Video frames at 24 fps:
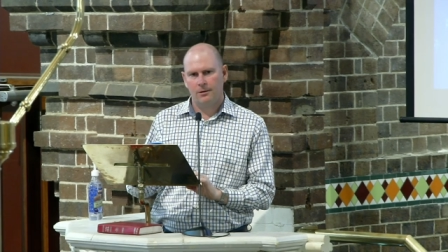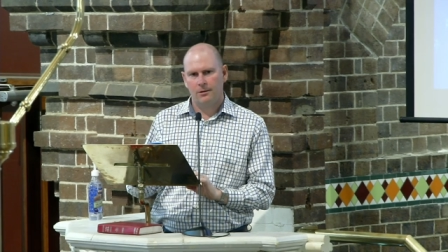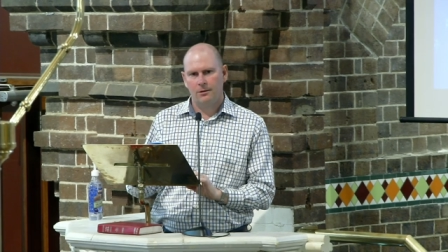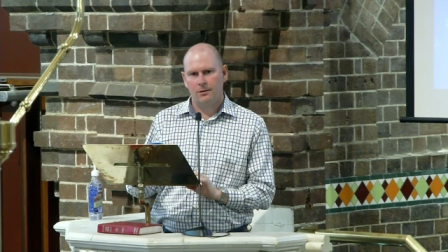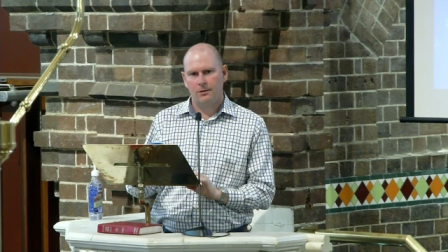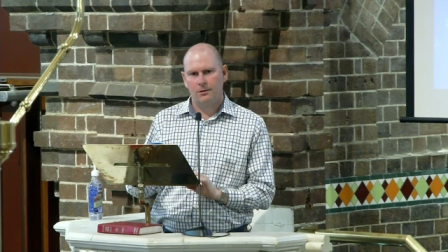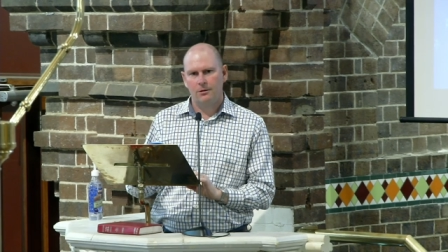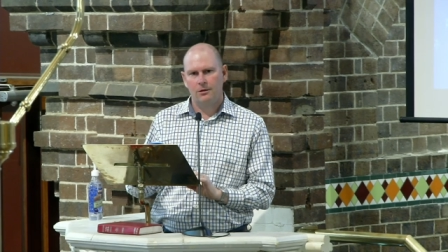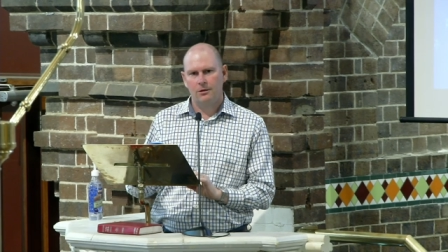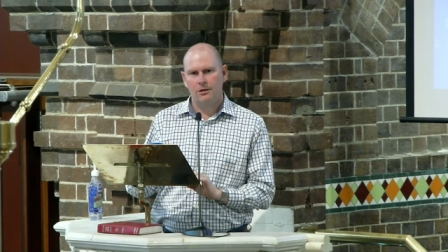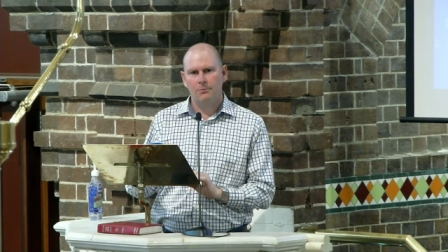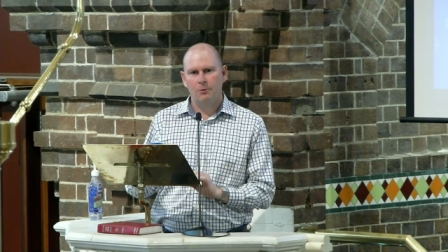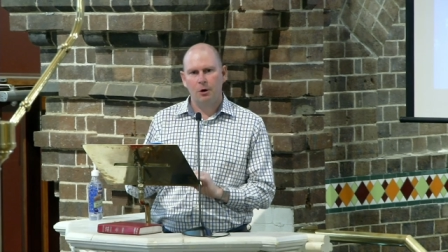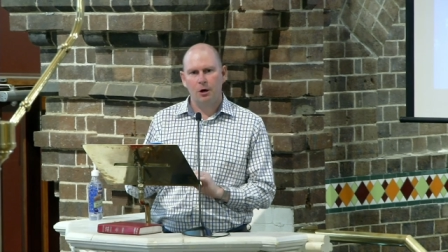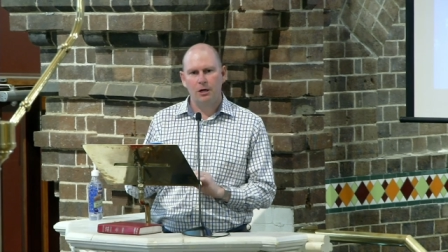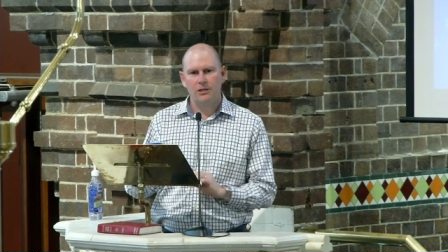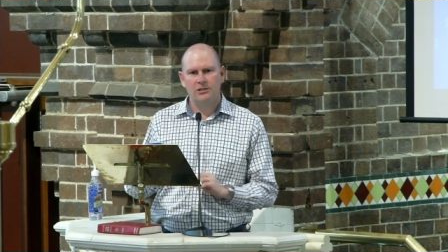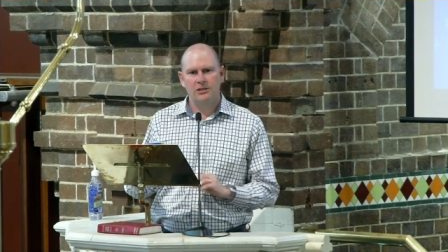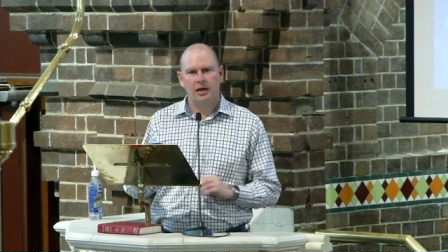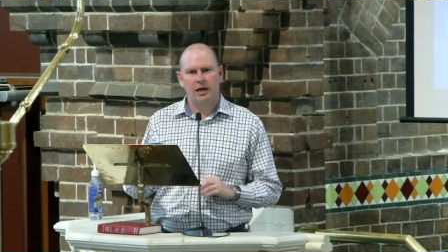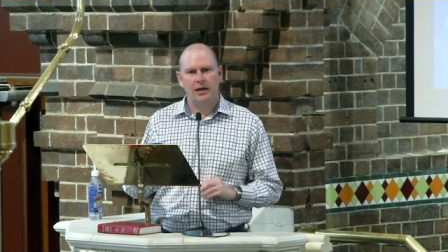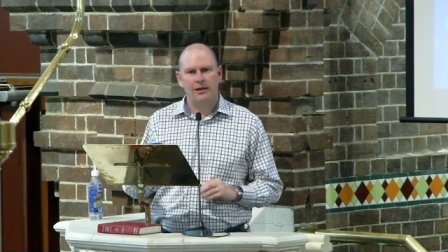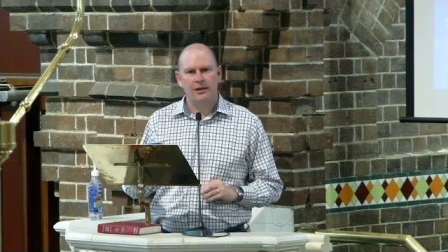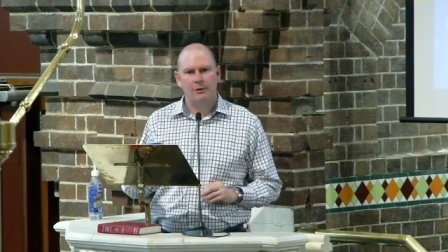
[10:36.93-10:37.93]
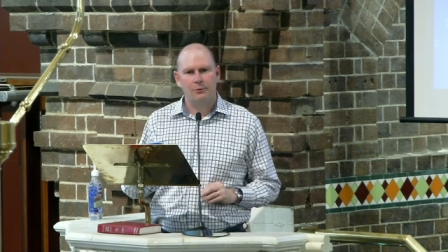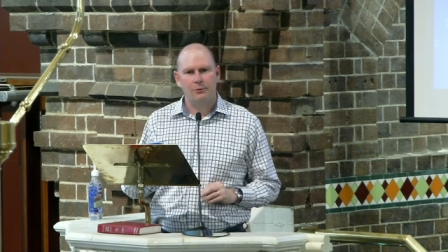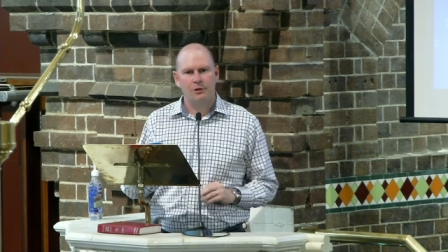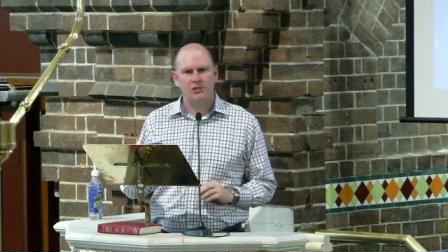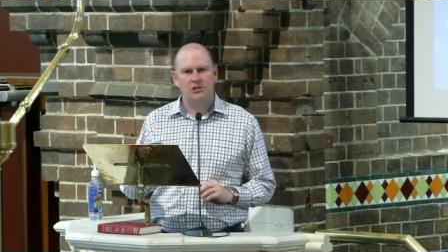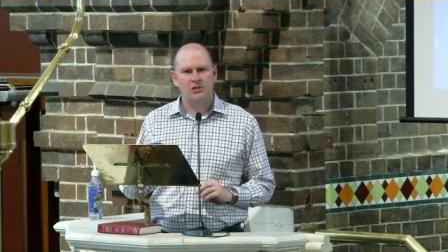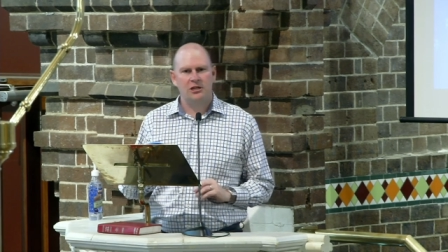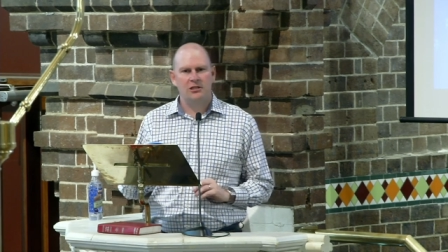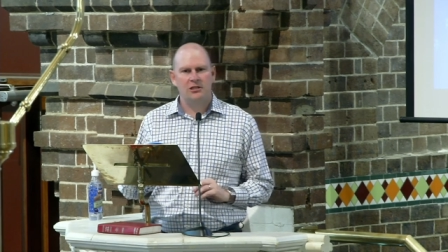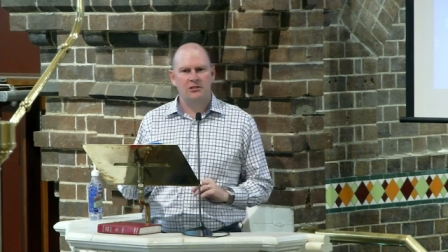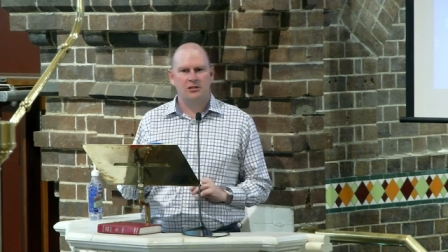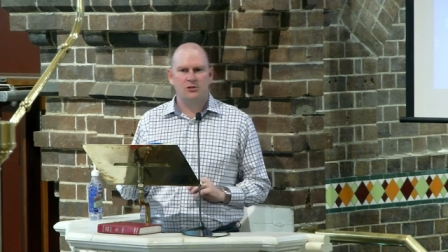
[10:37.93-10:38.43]
You might say that when
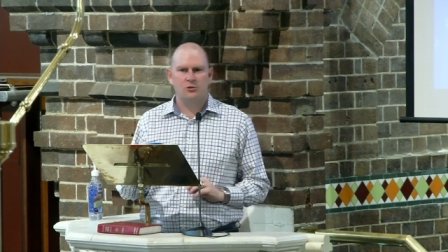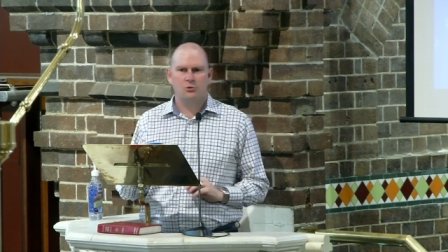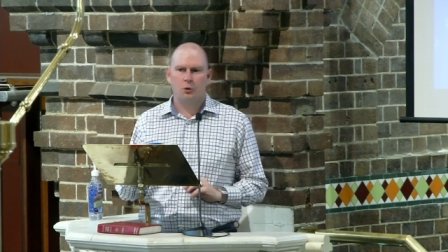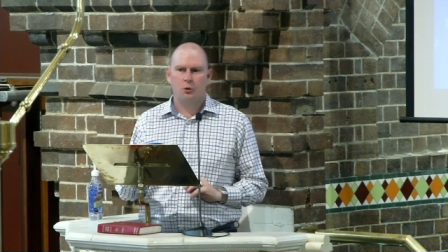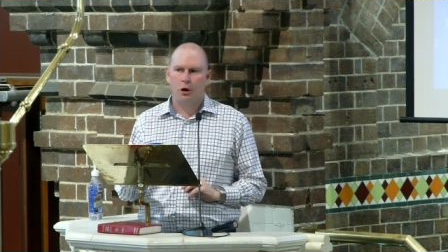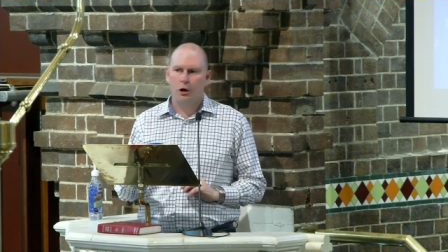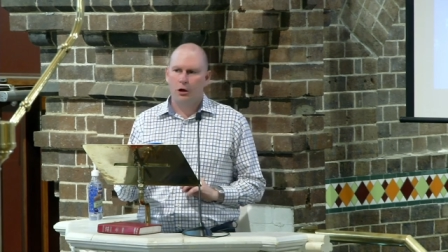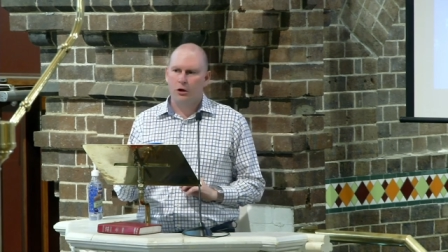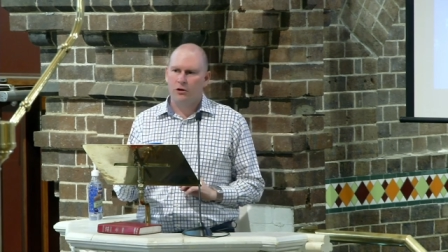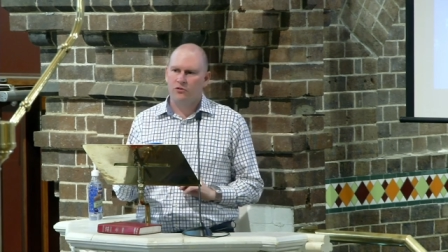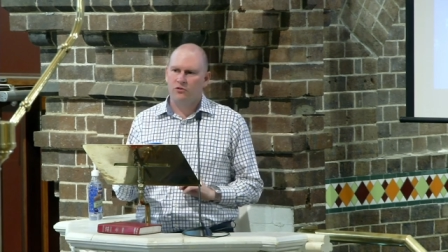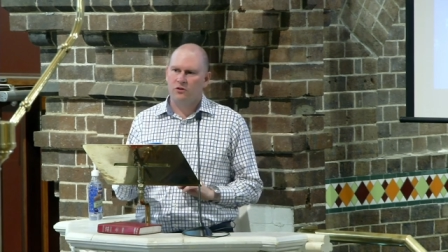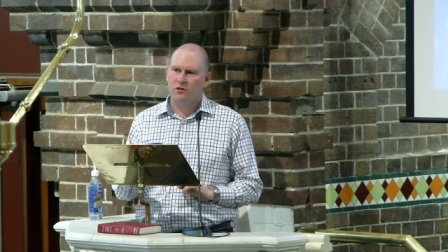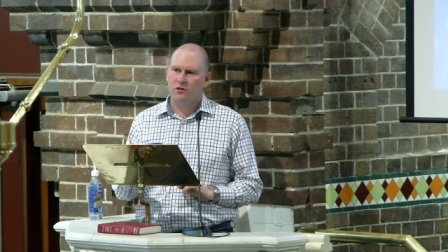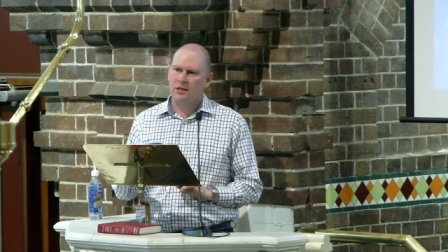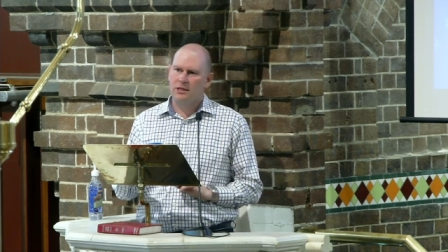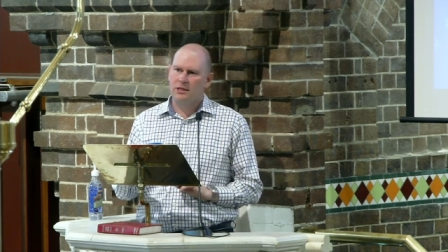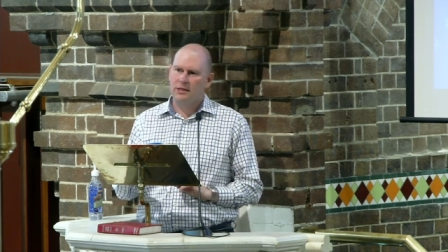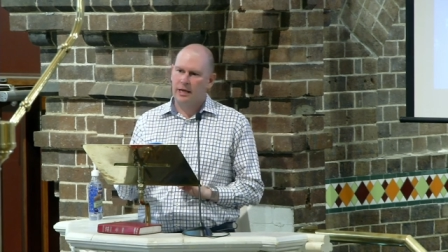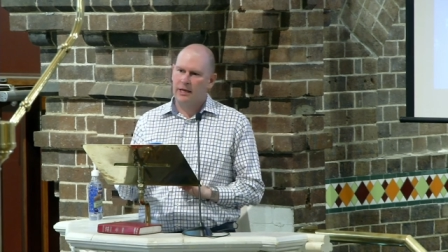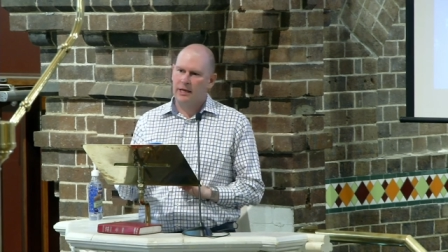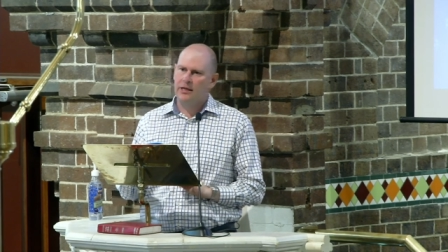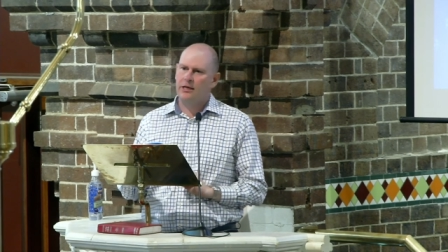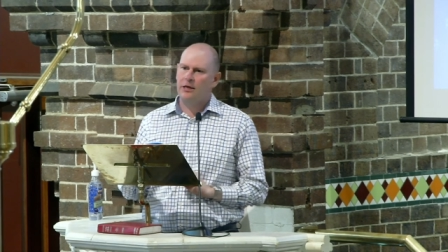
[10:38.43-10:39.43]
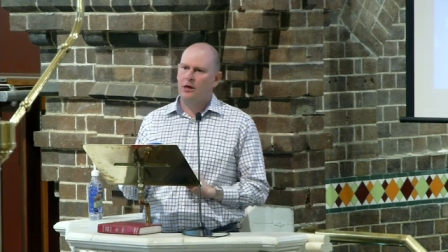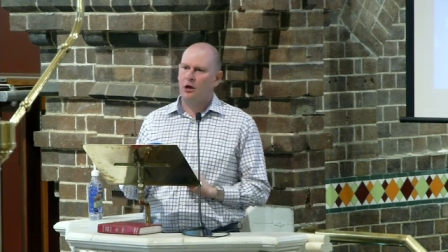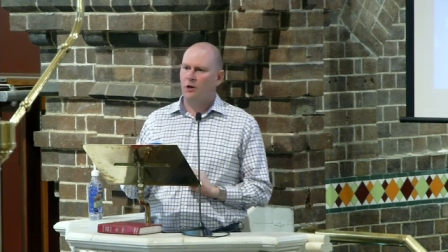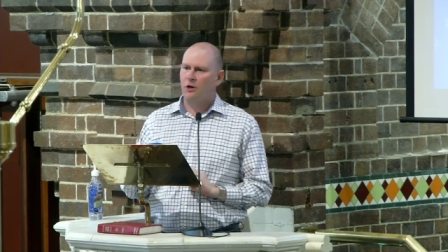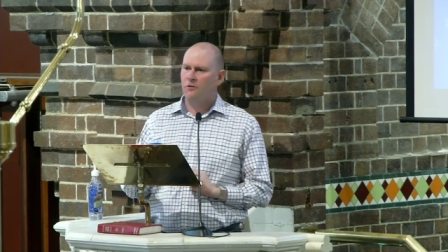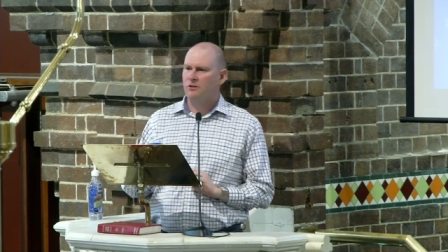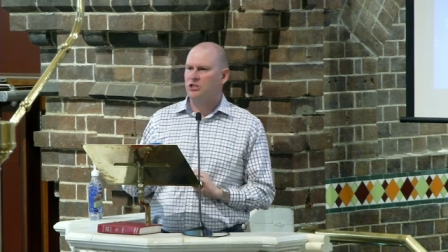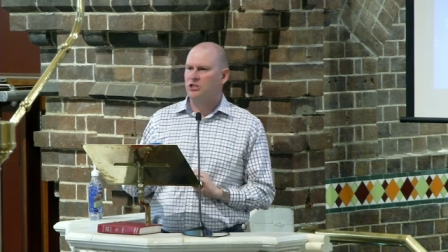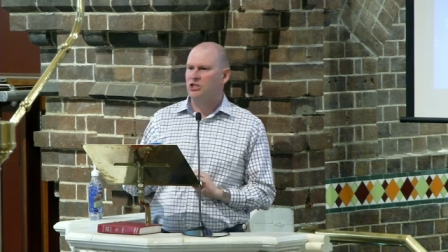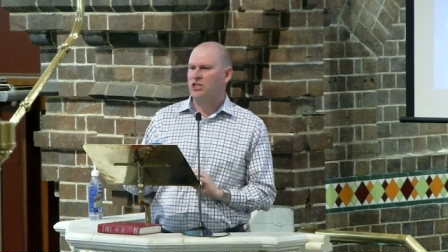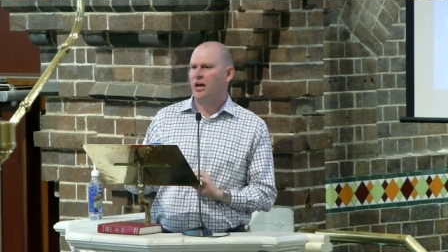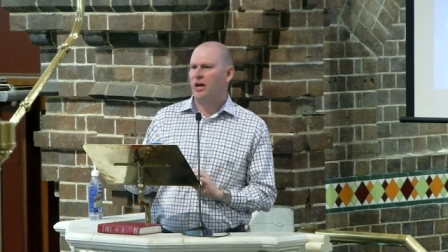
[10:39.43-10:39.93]
Jesus rose from the dead, he
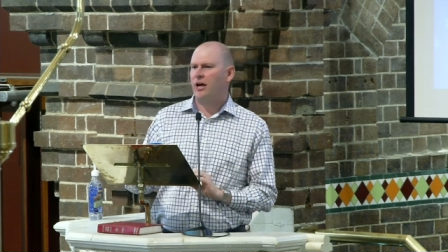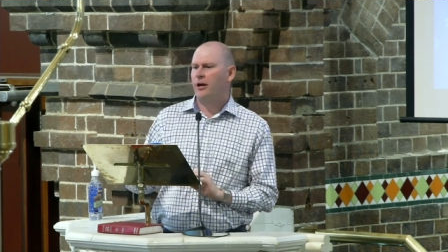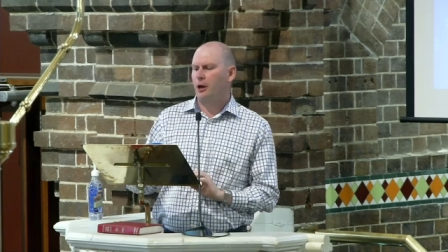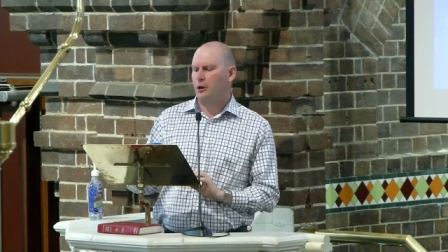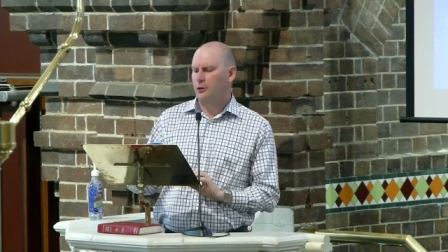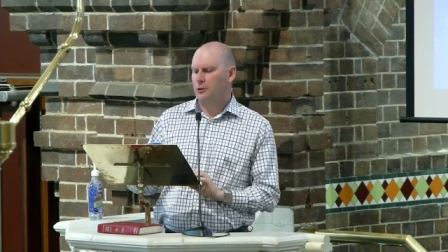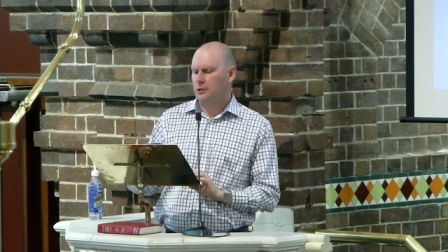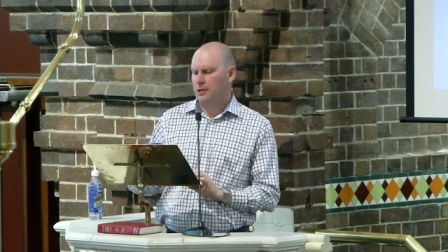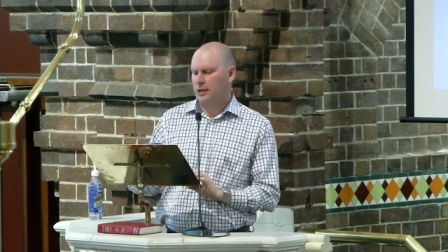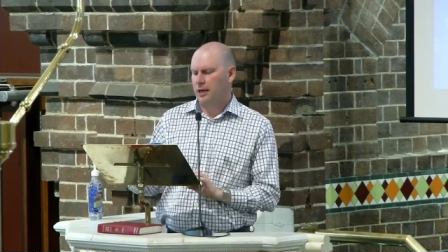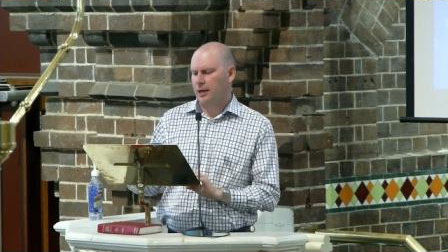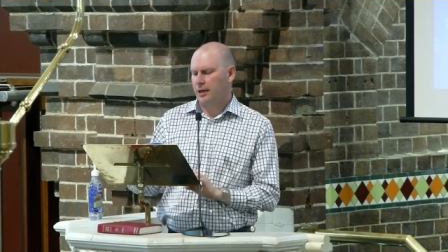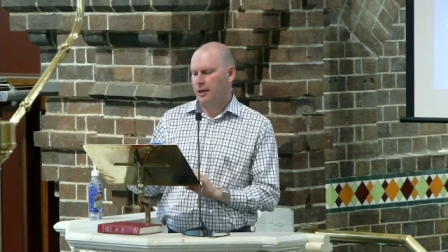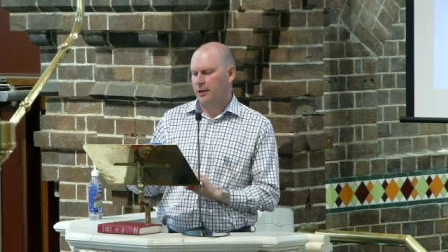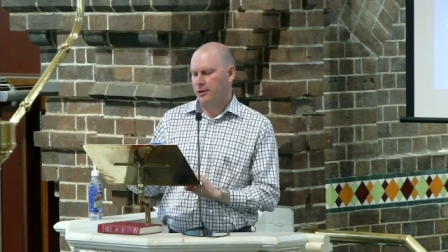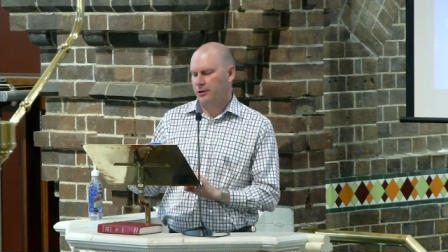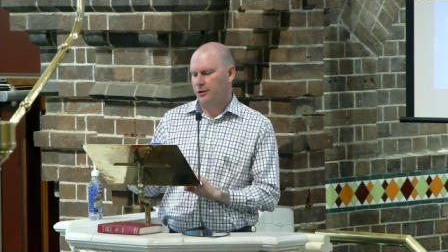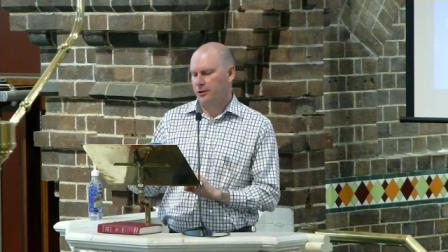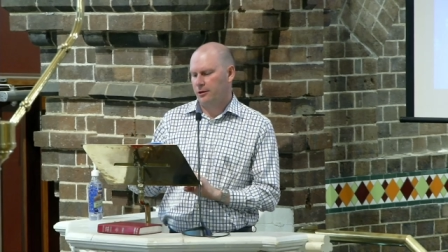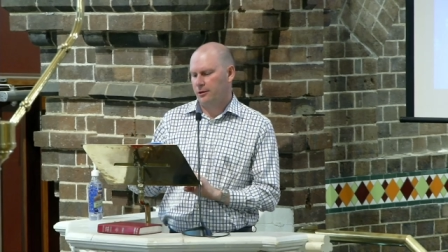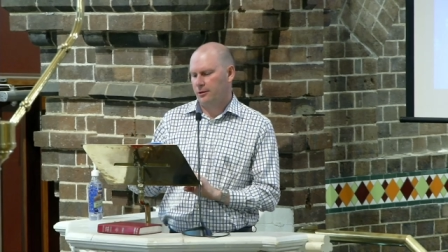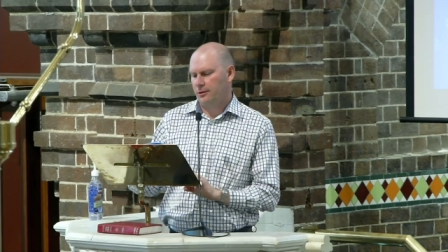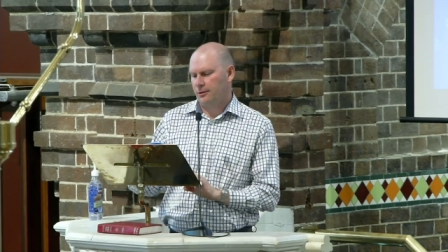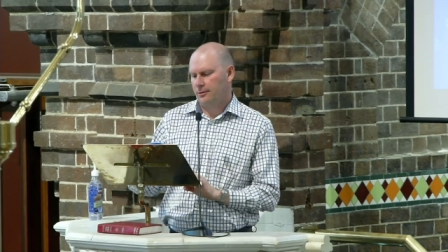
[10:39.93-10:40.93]
overshadowed death.